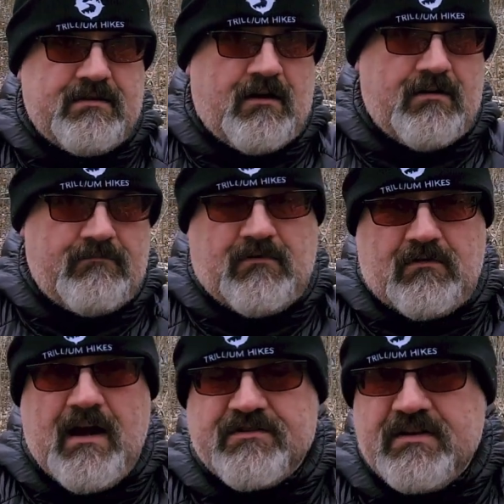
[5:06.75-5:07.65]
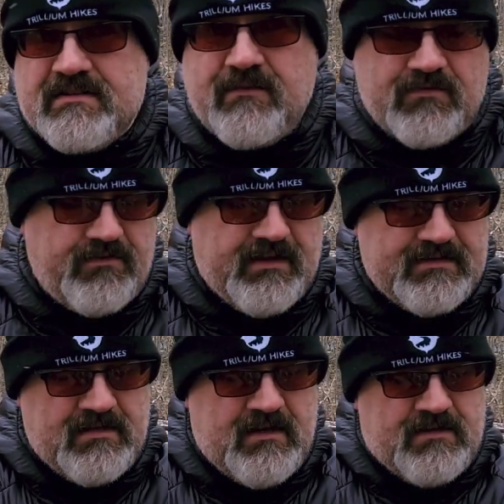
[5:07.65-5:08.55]
or actually several
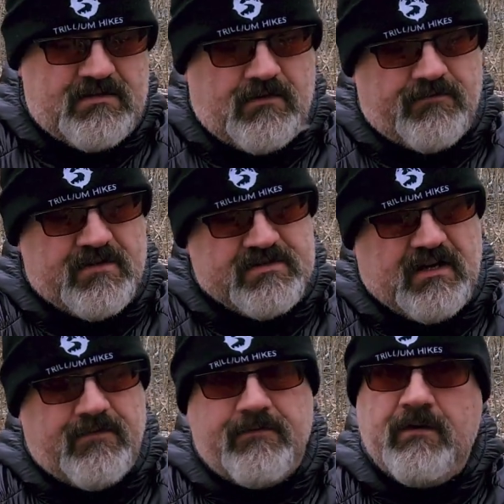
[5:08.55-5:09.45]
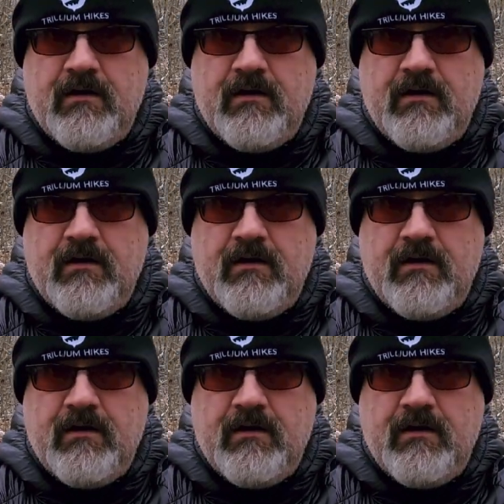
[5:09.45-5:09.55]
things. So first off,